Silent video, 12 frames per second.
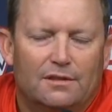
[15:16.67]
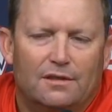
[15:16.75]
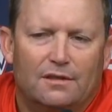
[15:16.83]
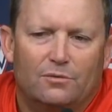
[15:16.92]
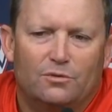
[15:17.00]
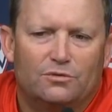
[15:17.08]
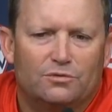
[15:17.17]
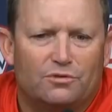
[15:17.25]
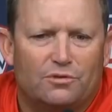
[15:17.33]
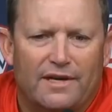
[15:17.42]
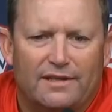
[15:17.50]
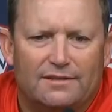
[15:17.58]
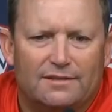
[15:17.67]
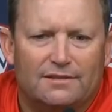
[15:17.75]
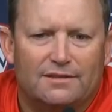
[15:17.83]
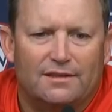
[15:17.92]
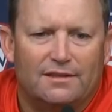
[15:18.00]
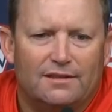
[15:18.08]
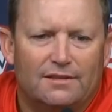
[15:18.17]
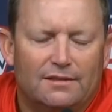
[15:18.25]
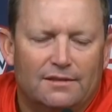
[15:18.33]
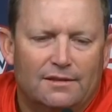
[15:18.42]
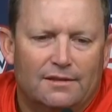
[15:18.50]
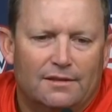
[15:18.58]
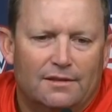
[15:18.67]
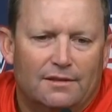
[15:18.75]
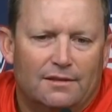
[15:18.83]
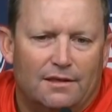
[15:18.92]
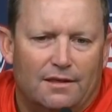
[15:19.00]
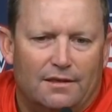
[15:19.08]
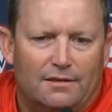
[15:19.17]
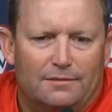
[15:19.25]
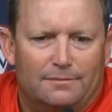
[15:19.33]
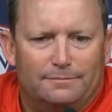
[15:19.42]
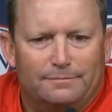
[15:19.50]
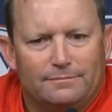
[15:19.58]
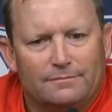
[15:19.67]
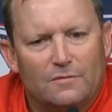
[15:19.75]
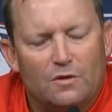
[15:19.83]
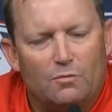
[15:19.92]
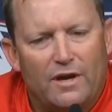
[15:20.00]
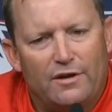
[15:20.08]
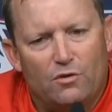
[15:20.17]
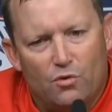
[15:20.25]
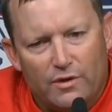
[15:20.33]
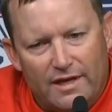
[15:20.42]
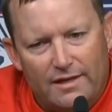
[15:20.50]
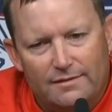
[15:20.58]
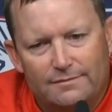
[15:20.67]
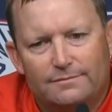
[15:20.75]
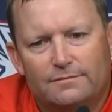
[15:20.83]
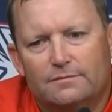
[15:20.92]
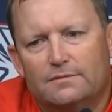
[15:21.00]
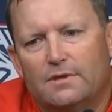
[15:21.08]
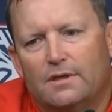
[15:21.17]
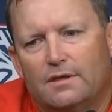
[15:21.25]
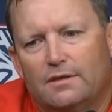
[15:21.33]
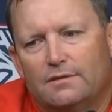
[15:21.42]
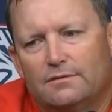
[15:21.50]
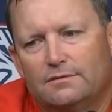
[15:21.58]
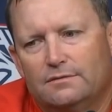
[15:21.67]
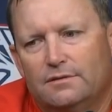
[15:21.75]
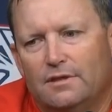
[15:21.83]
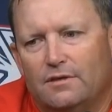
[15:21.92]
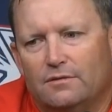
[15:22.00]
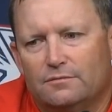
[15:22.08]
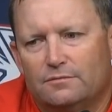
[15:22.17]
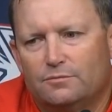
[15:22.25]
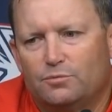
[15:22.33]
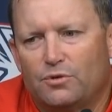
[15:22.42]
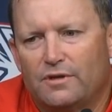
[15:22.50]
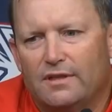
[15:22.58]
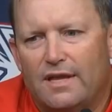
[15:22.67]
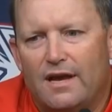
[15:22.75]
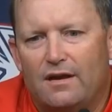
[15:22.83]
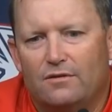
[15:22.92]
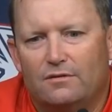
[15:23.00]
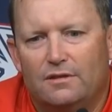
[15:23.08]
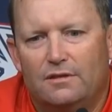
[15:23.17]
uh, which was great to see. Um, Ryan Holgate, uh, you know, pretty loud,